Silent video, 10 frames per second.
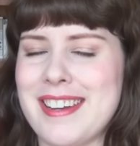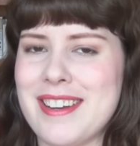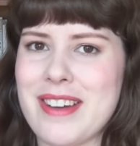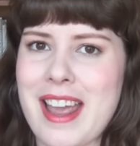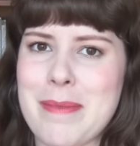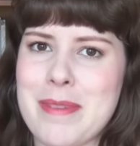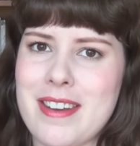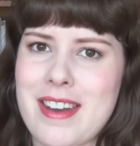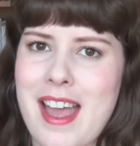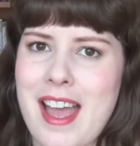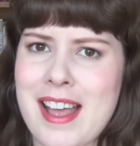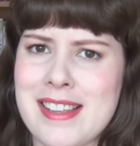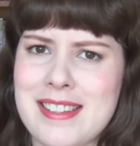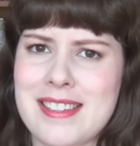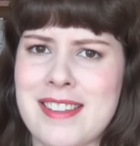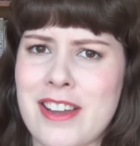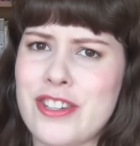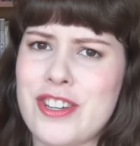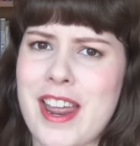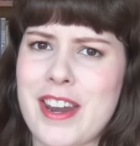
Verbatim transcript: Neil Gaiman has such